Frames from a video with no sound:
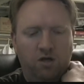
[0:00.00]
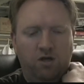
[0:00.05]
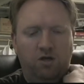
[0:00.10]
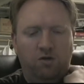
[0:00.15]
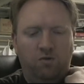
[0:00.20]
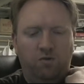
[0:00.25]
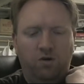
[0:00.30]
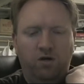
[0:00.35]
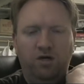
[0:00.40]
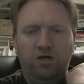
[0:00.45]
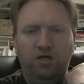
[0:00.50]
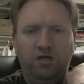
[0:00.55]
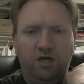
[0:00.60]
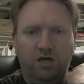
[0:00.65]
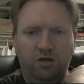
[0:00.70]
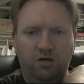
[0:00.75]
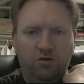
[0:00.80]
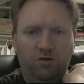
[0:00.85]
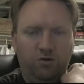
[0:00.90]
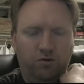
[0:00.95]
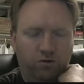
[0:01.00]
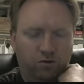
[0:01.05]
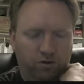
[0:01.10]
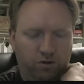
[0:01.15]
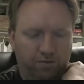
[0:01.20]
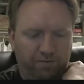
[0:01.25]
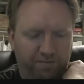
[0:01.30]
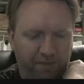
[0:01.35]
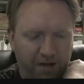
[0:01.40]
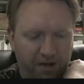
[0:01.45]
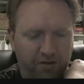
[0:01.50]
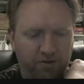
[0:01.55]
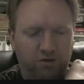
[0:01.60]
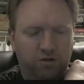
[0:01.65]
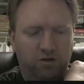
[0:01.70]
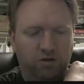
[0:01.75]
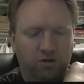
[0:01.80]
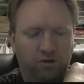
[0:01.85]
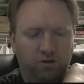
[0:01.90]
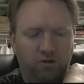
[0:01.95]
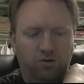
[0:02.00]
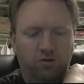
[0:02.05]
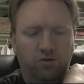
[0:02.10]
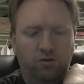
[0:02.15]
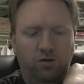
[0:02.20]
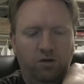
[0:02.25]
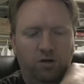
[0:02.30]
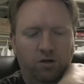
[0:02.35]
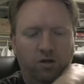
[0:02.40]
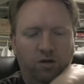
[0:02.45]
They want to tell her about the note